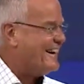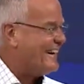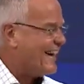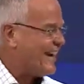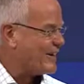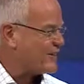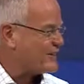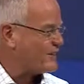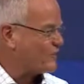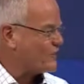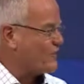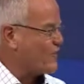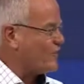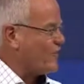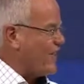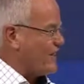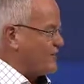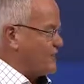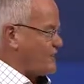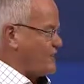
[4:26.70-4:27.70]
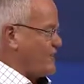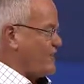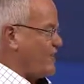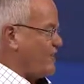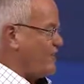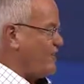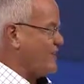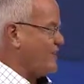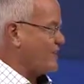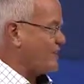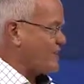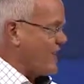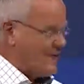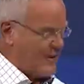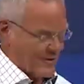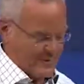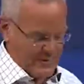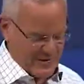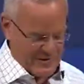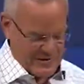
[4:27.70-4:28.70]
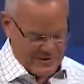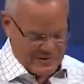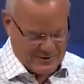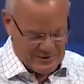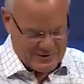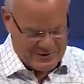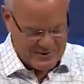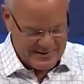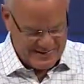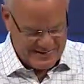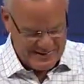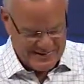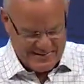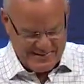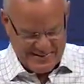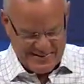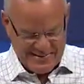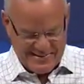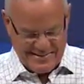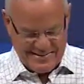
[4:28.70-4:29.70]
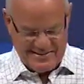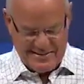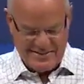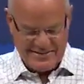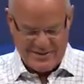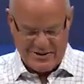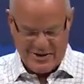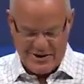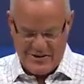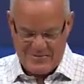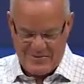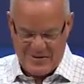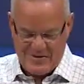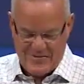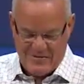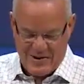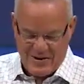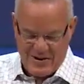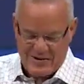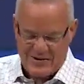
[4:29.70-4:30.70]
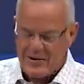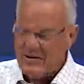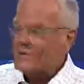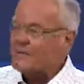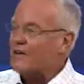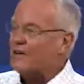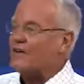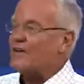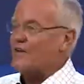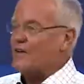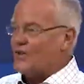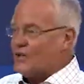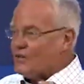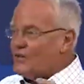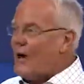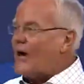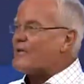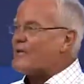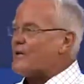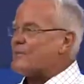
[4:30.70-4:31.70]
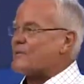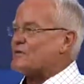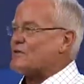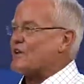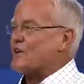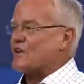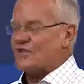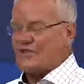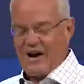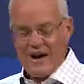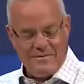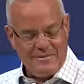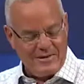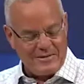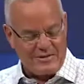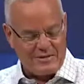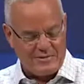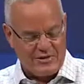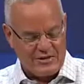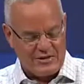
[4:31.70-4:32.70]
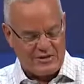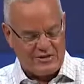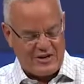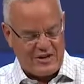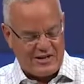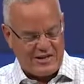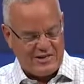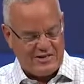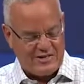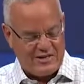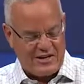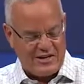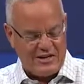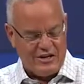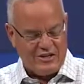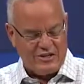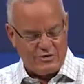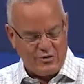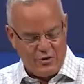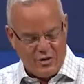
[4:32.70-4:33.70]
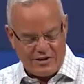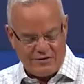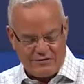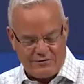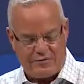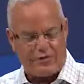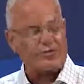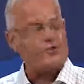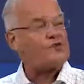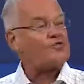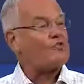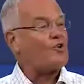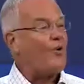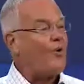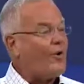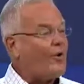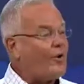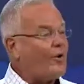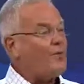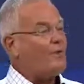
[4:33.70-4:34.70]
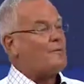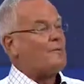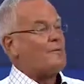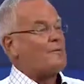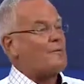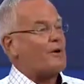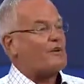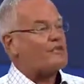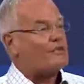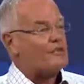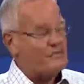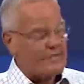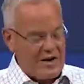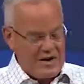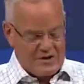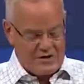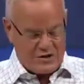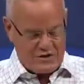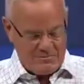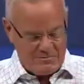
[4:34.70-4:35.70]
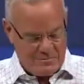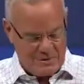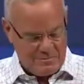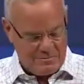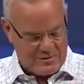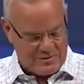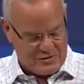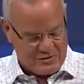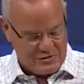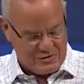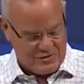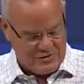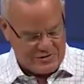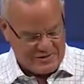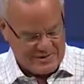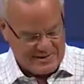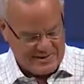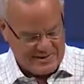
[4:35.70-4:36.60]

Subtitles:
I could just hear that sucking sound while he was telling me about it. But he wound up his little comment to me saying that he quit for soul preservation purposes.